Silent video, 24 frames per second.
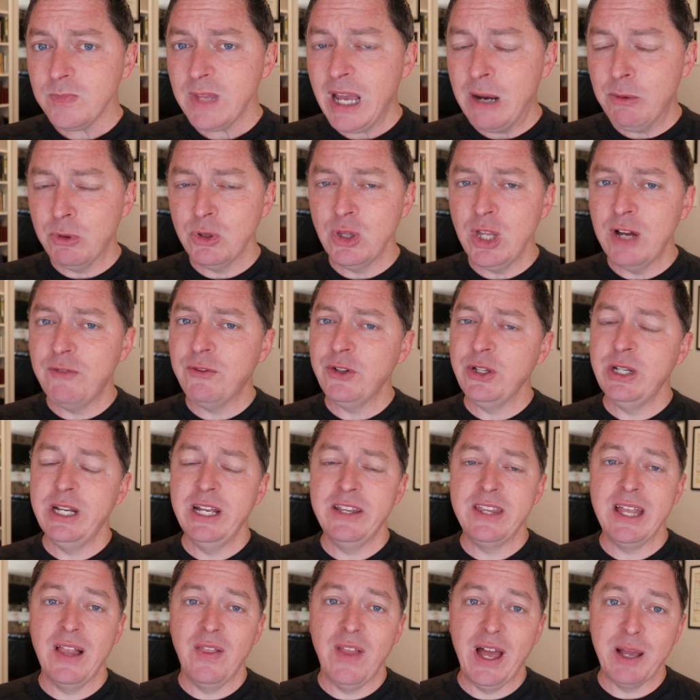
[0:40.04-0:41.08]
I would love for you to
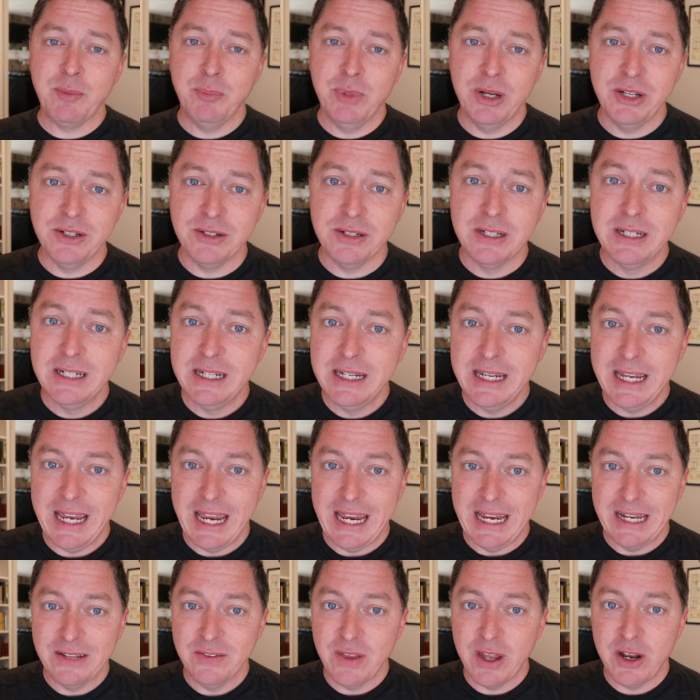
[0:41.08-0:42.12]
hit that like button
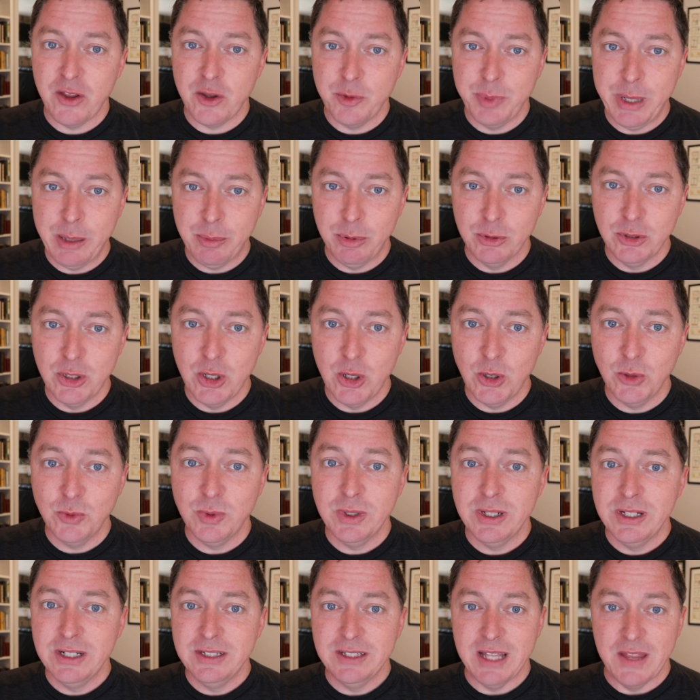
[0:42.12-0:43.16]
and let other people
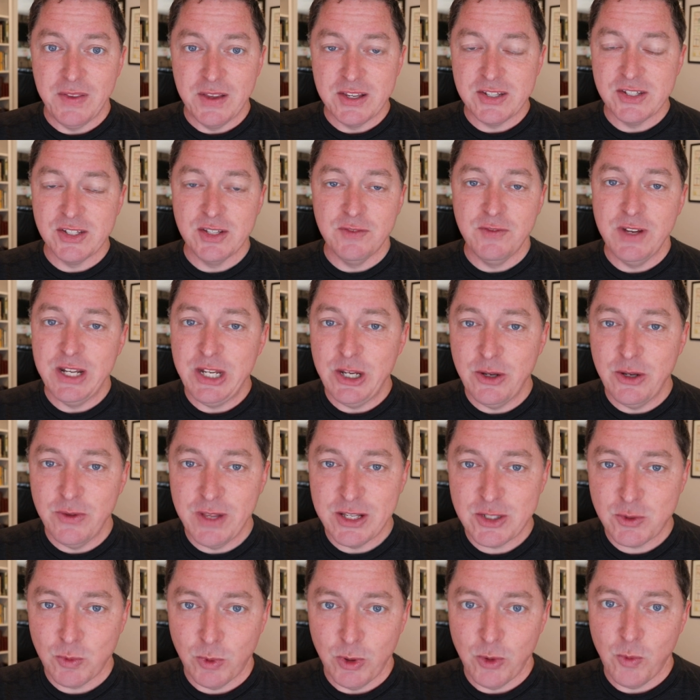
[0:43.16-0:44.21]
know that this is a video
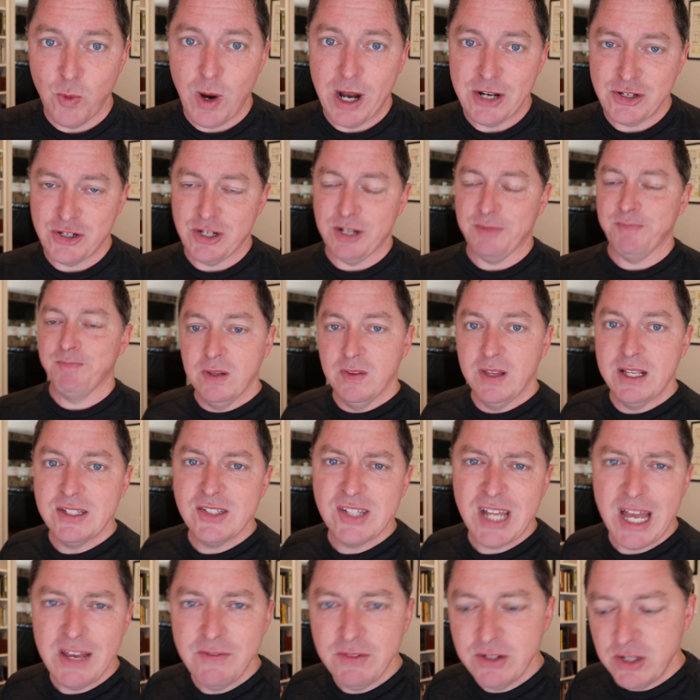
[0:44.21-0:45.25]
that's worth watching. Let's
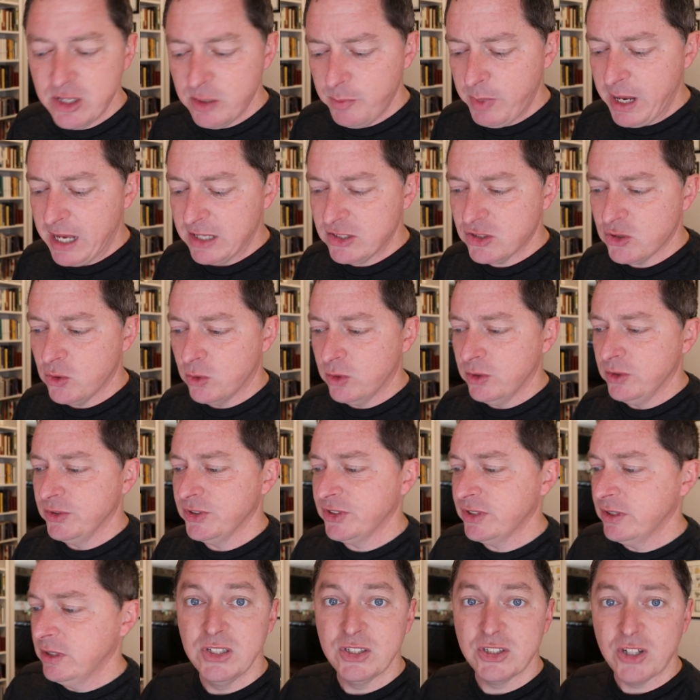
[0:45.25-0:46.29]
dive into the
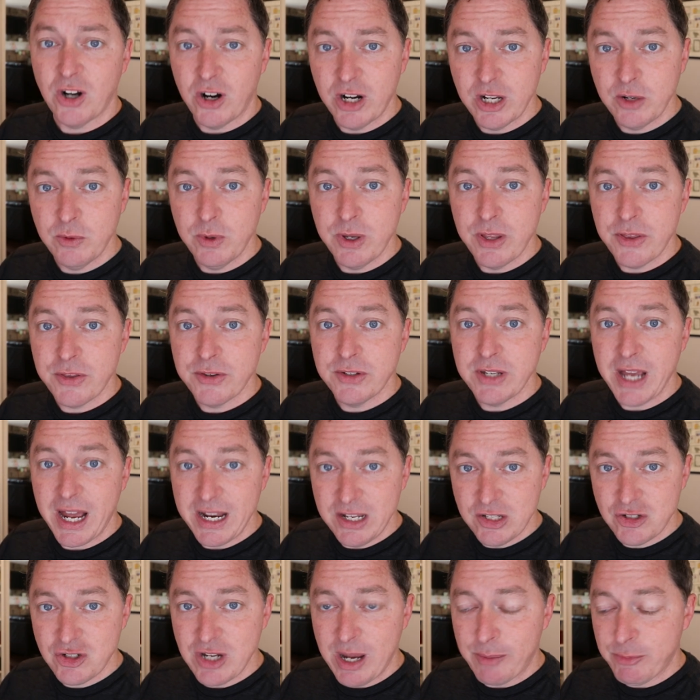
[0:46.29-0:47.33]
pastorals, starting with
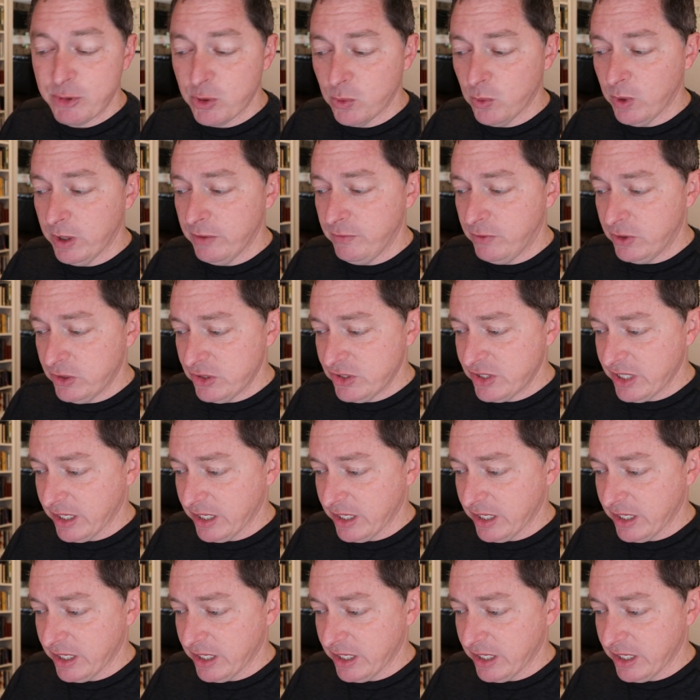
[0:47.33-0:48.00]
Titus chapter 1, verse